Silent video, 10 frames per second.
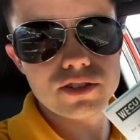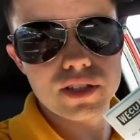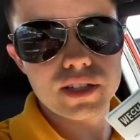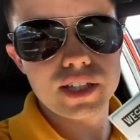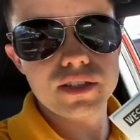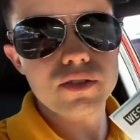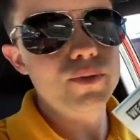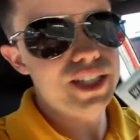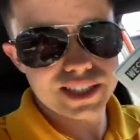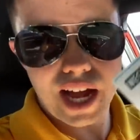on the deal,
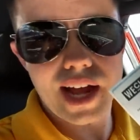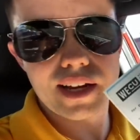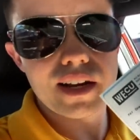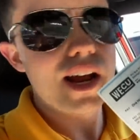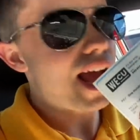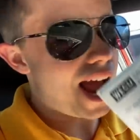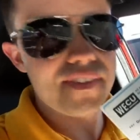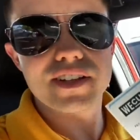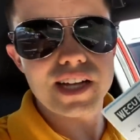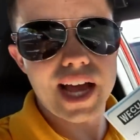we sign it at
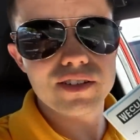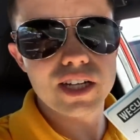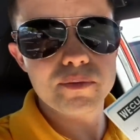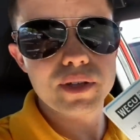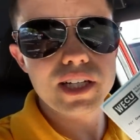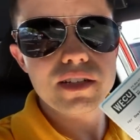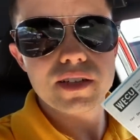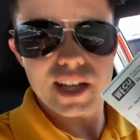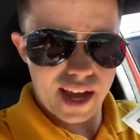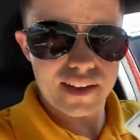the title company,
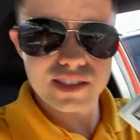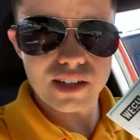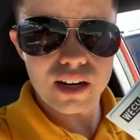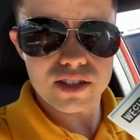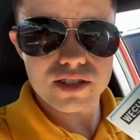and then it's ours.